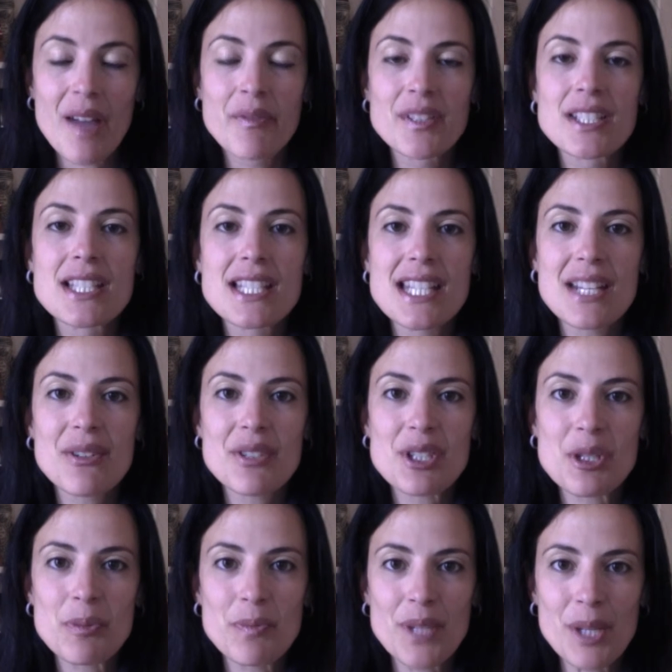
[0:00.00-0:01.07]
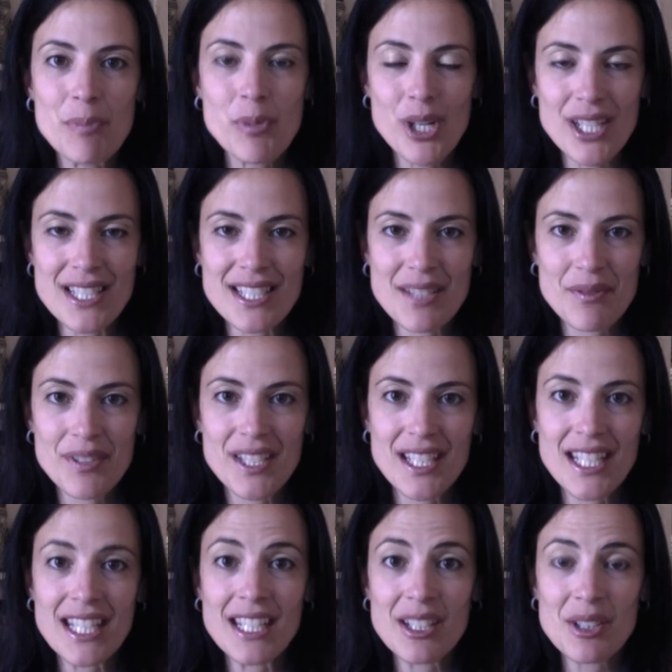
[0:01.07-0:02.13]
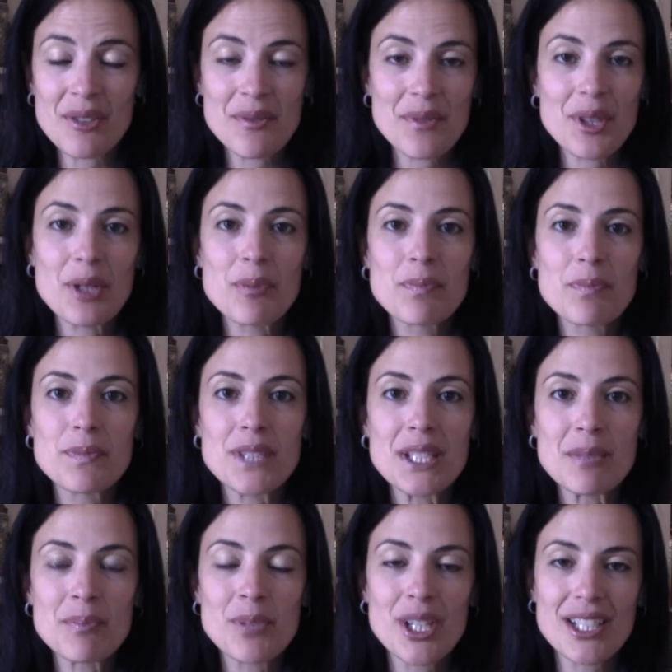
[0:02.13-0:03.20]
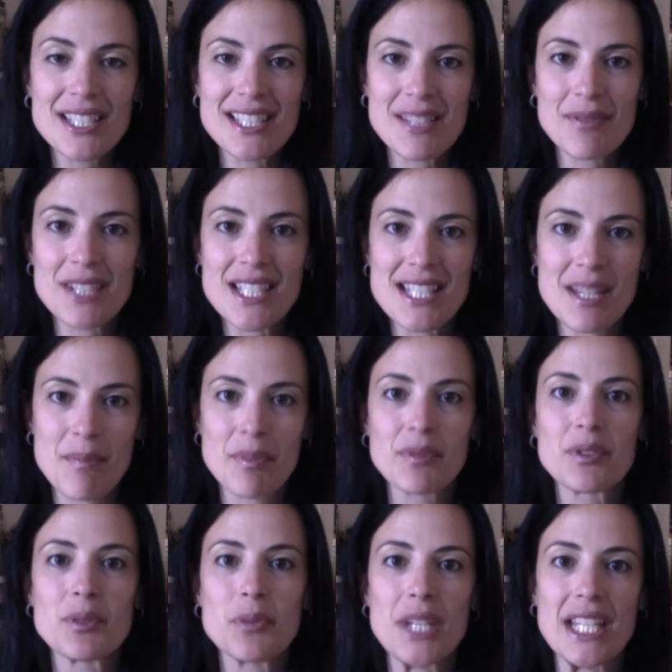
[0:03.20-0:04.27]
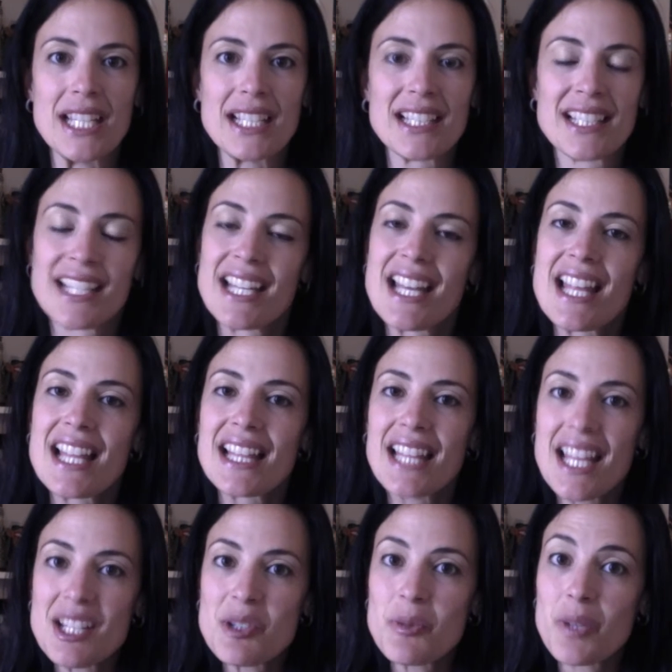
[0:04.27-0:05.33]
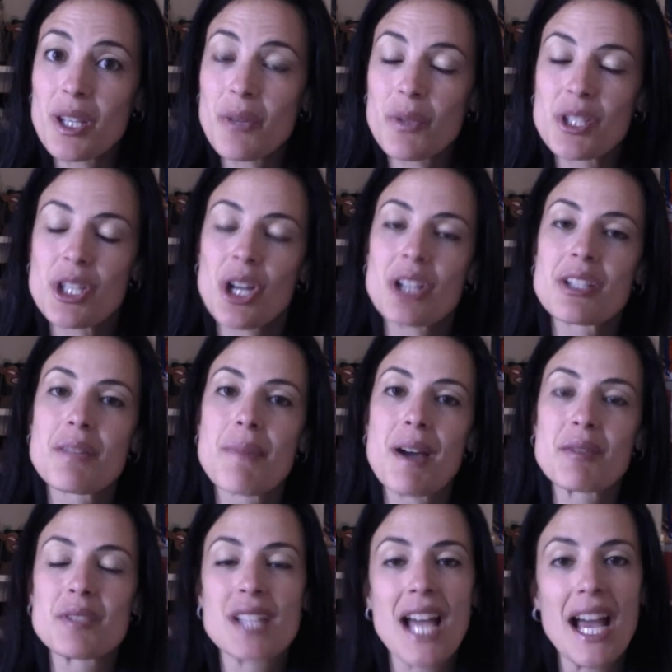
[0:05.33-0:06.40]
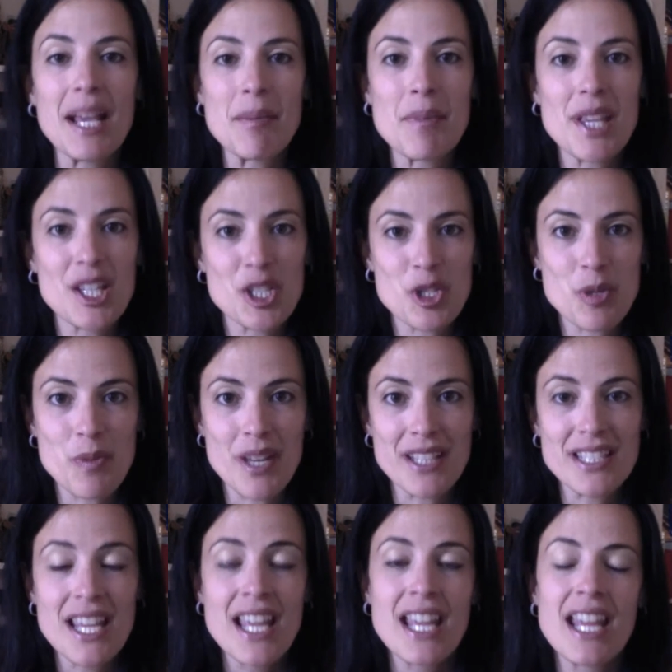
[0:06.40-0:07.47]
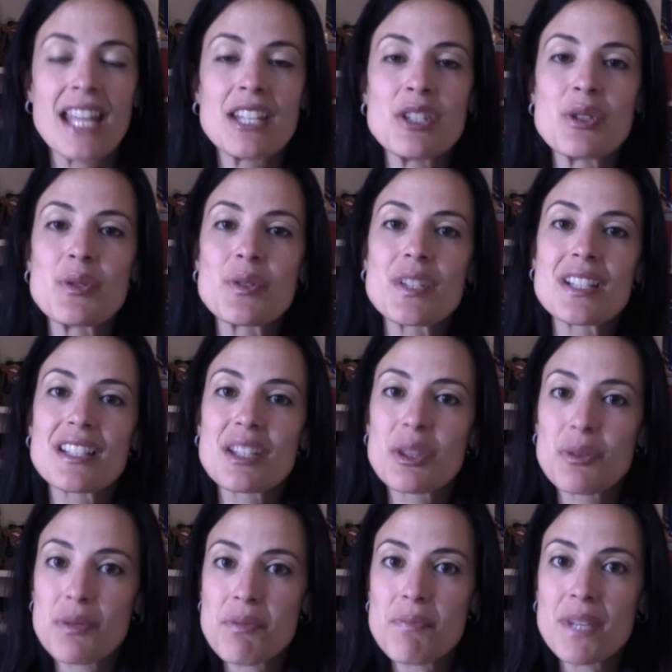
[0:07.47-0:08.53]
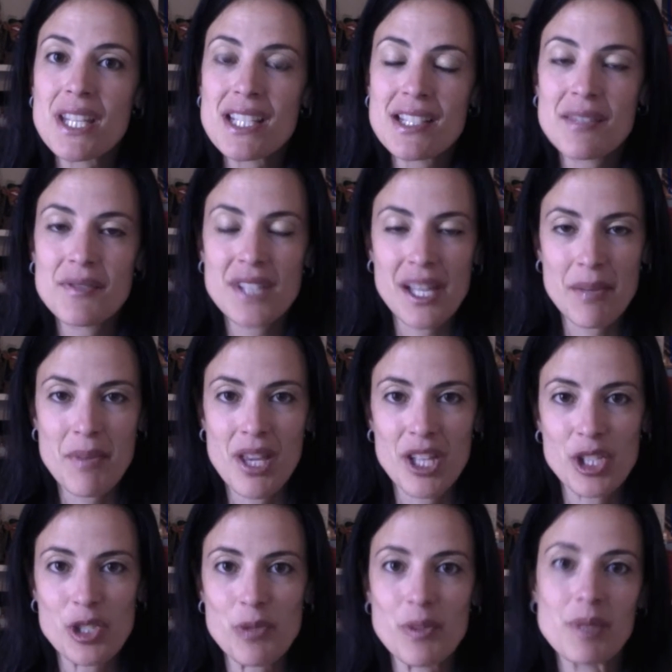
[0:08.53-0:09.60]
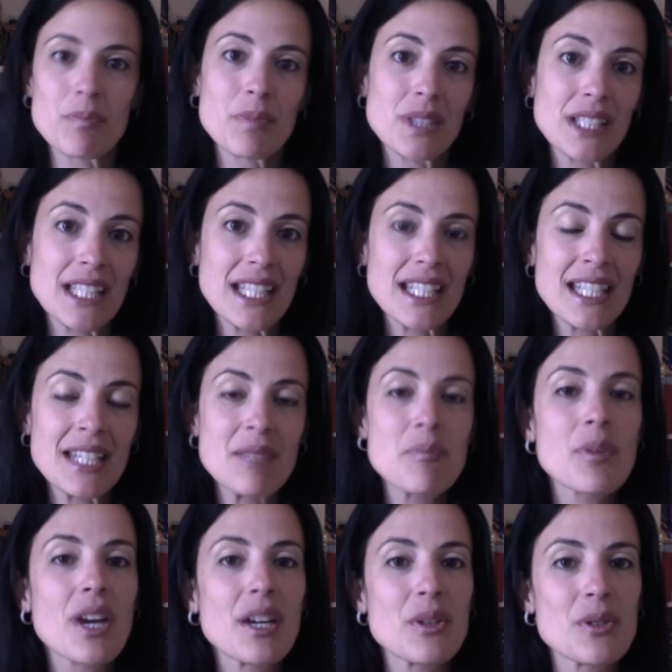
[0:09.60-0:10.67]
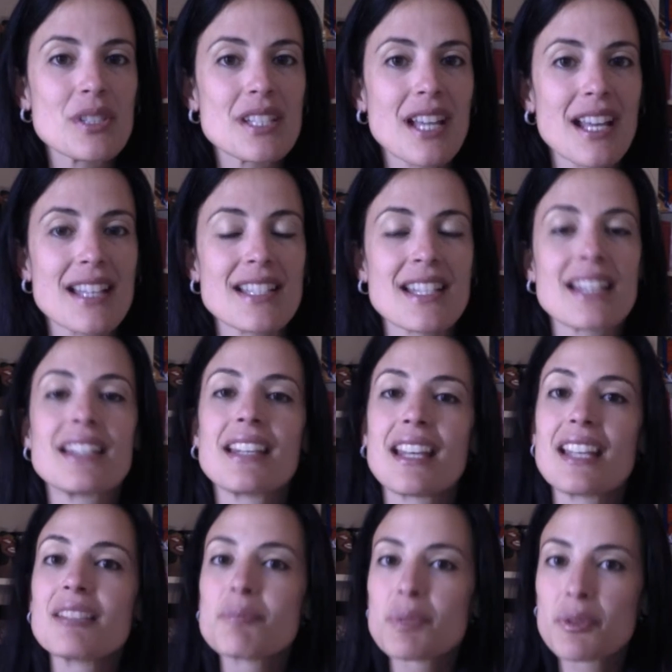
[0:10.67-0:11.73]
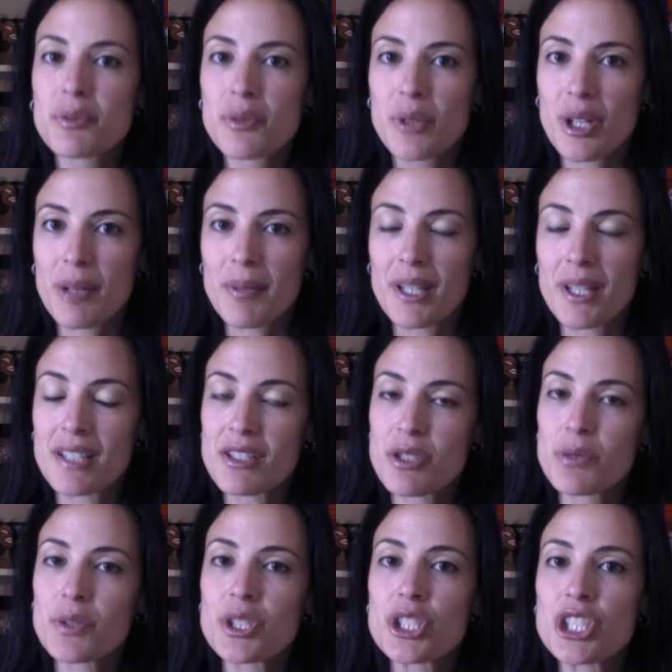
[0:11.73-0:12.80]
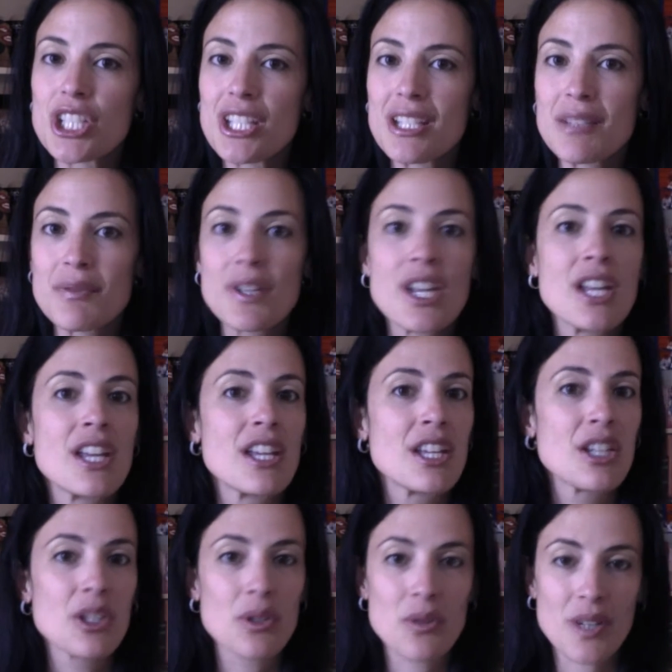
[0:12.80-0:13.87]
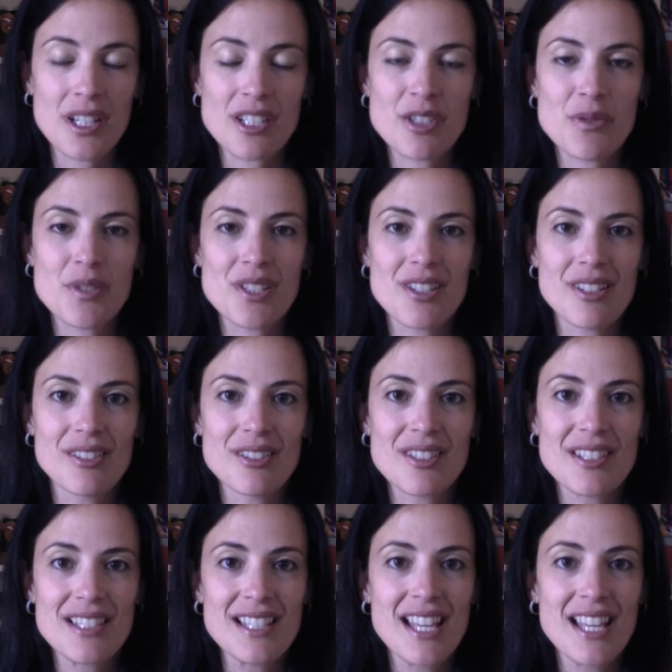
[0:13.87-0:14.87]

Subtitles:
of The Secret to Peak Productivity, here with your Peak Productivity Tip of the Week. Last week we talked about time management and using the 3 P's of time management: planning, prioritizing, and performing to achieve your greatest results.